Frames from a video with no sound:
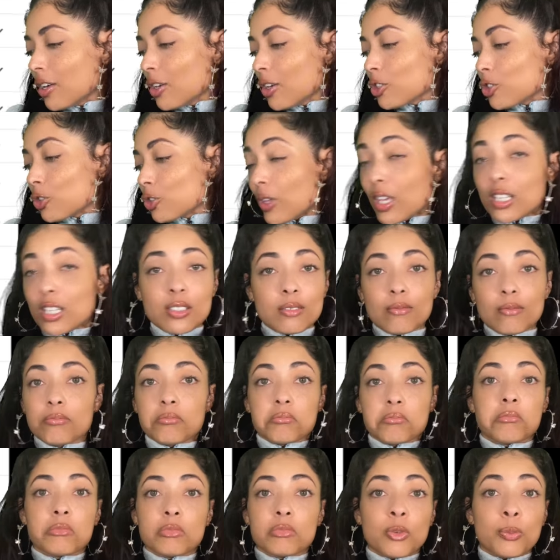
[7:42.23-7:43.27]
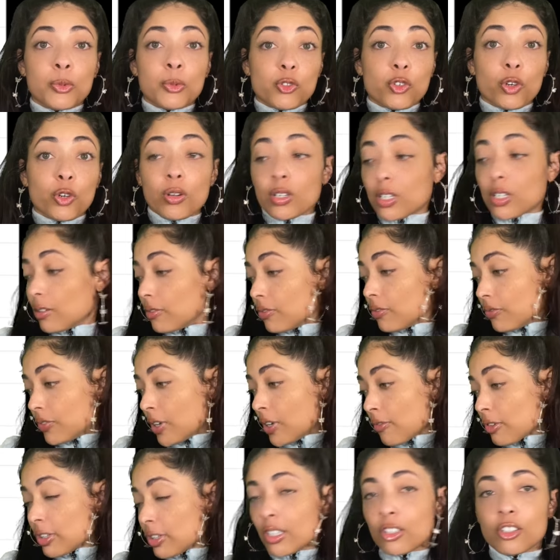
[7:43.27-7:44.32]
So that's the majority of
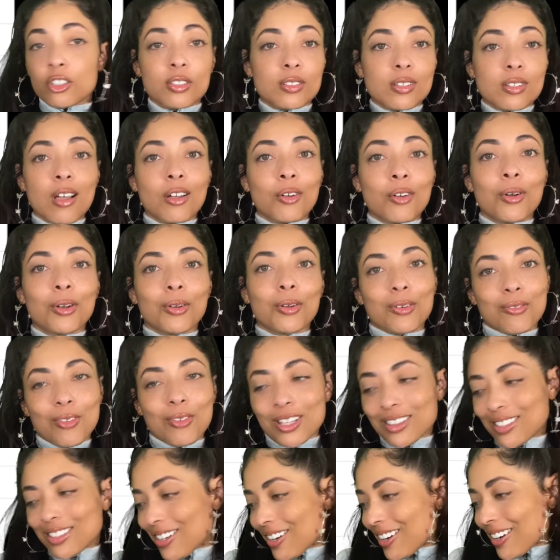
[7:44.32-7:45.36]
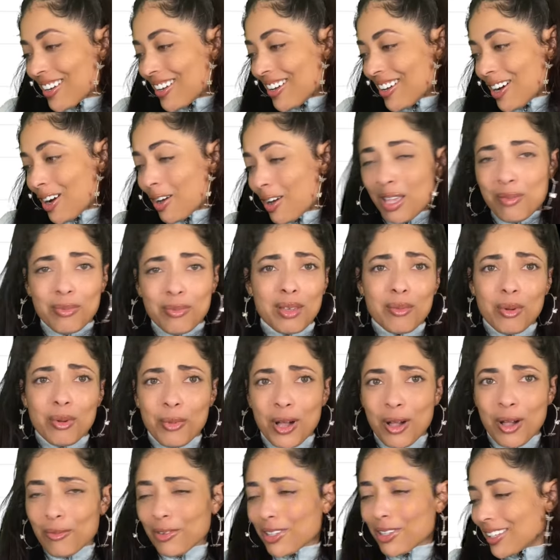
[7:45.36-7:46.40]
everything she's got going on right there. Oh, and me and my
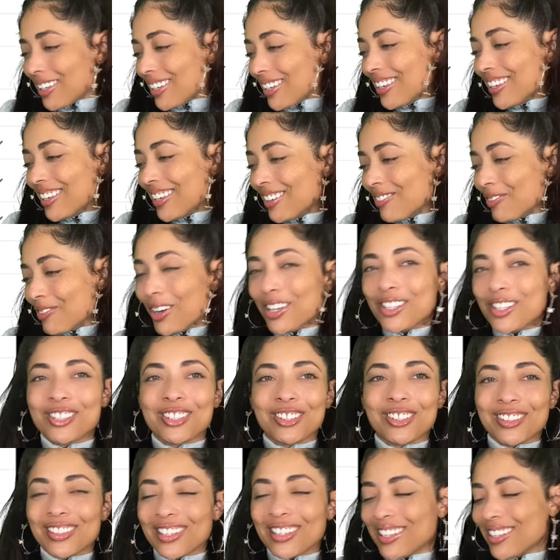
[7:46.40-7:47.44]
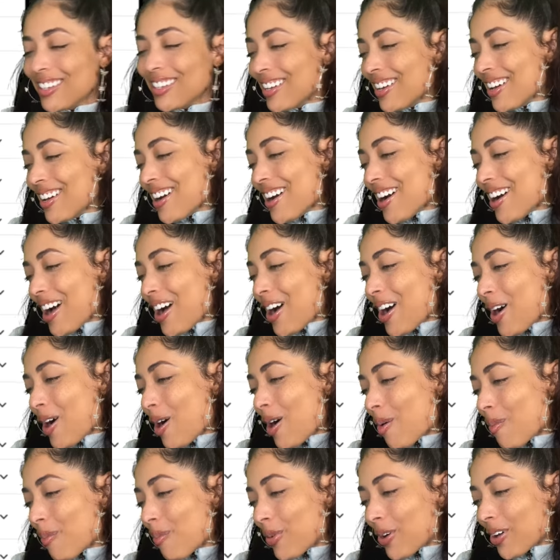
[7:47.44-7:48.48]
mom really racially.
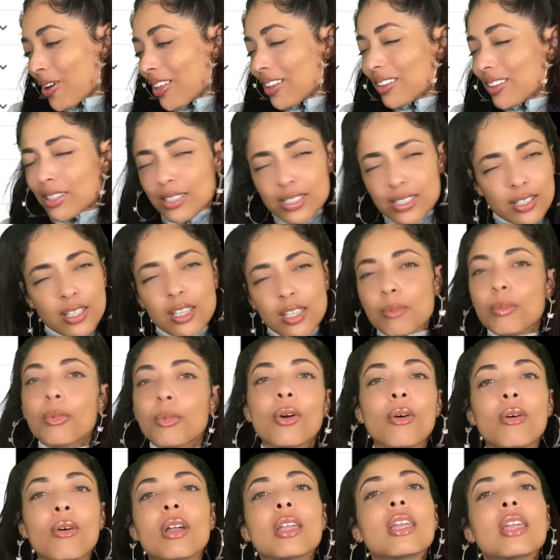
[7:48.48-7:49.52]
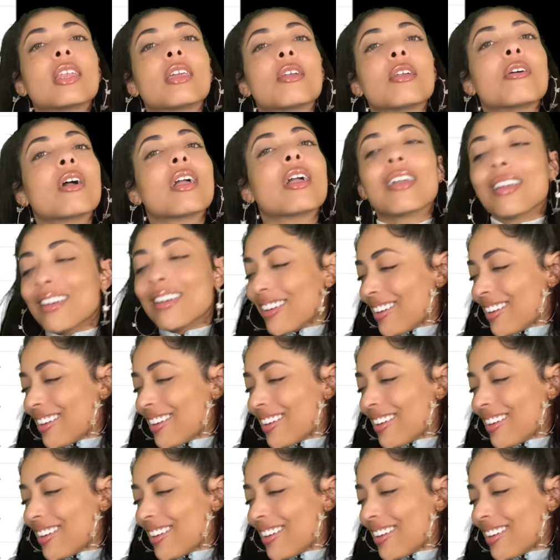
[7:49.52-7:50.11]
But let's keep going anyway.